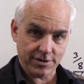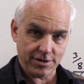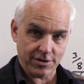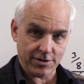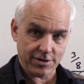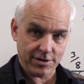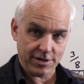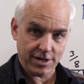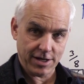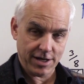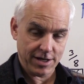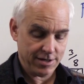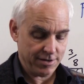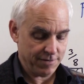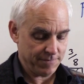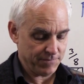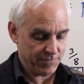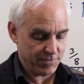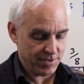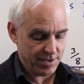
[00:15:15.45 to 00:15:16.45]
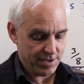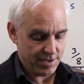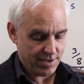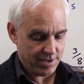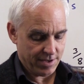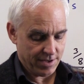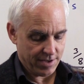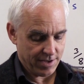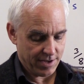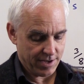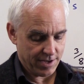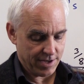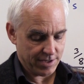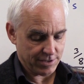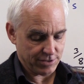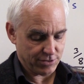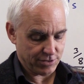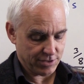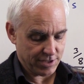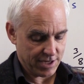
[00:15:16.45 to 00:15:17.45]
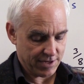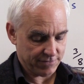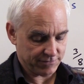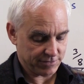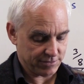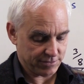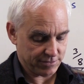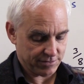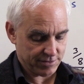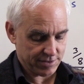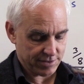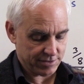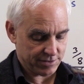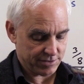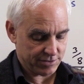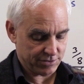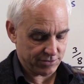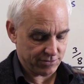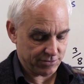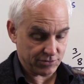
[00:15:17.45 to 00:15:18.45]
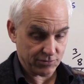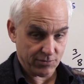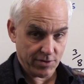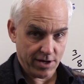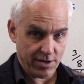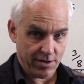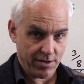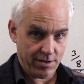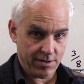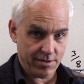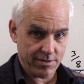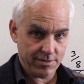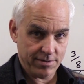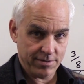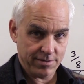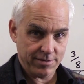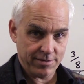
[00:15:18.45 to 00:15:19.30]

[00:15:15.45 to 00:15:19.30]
Okay, and you're going to have to choose well.